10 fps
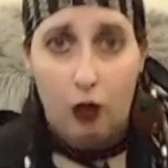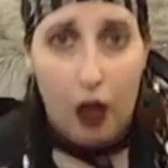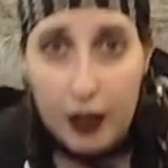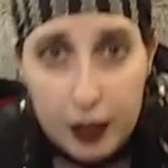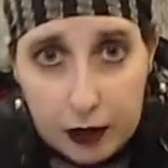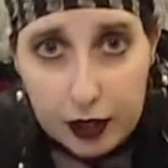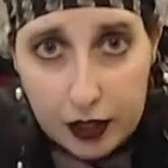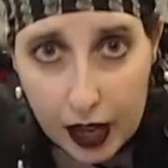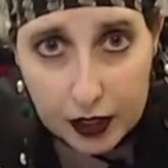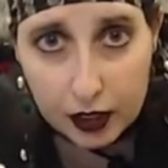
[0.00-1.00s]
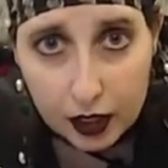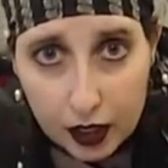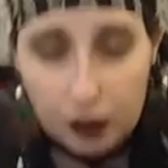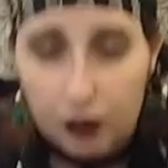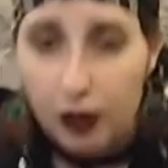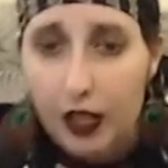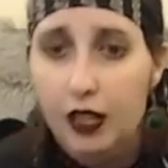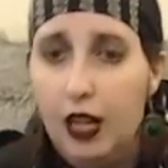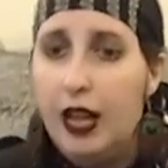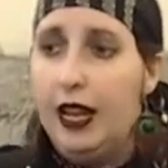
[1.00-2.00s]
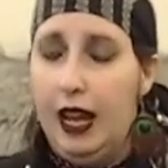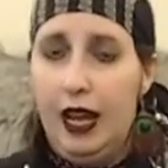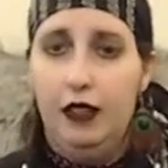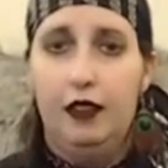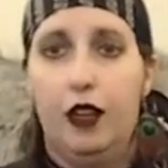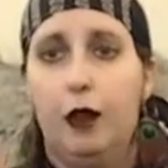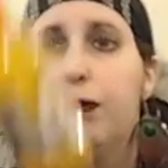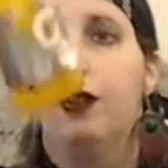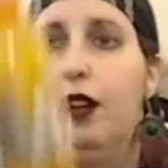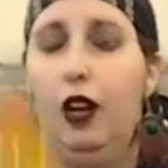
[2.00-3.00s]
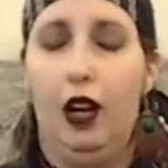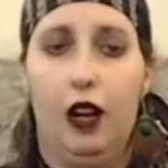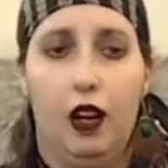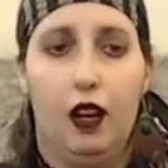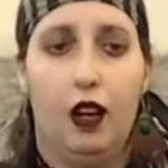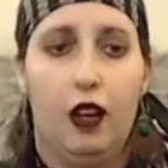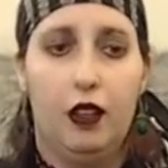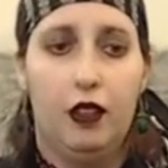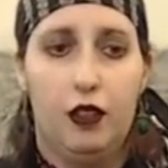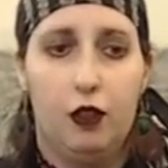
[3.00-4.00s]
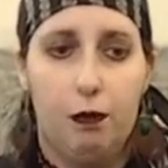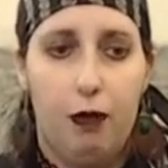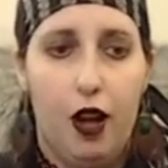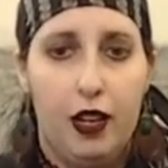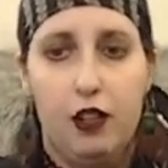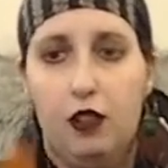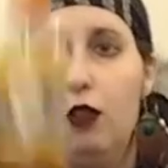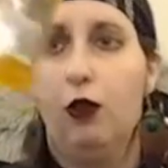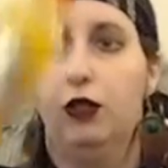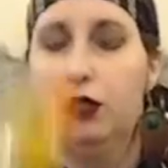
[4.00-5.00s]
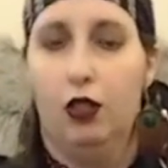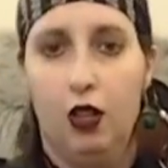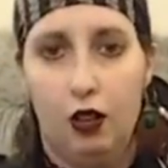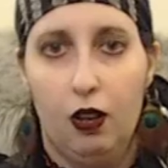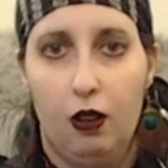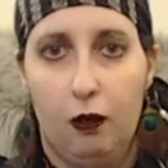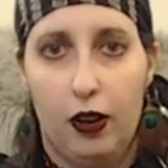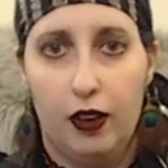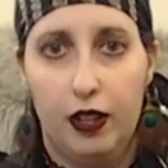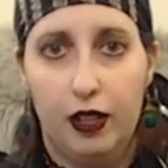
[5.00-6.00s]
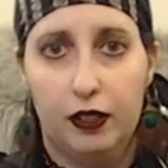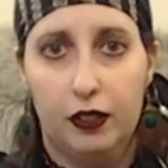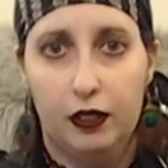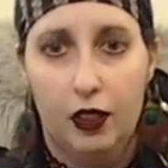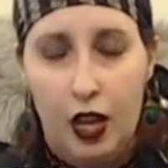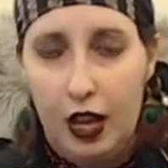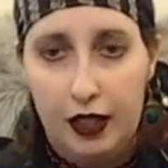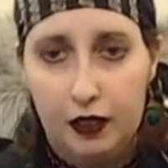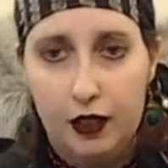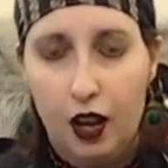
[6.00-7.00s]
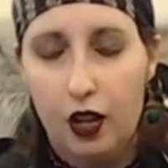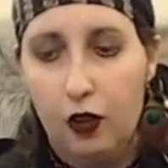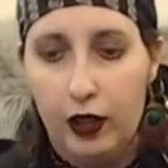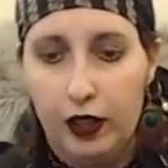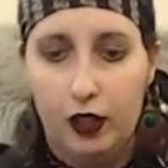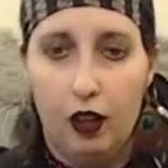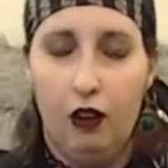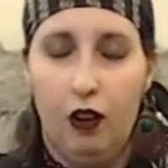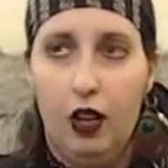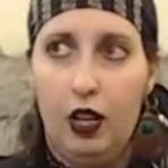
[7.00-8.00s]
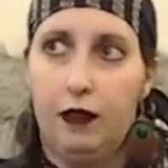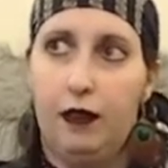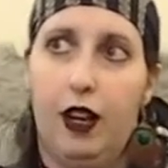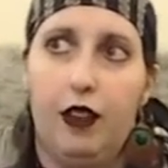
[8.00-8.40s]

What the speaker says: end up just catching it, right? It ends up, your body knows where it is. It's not going to go, if I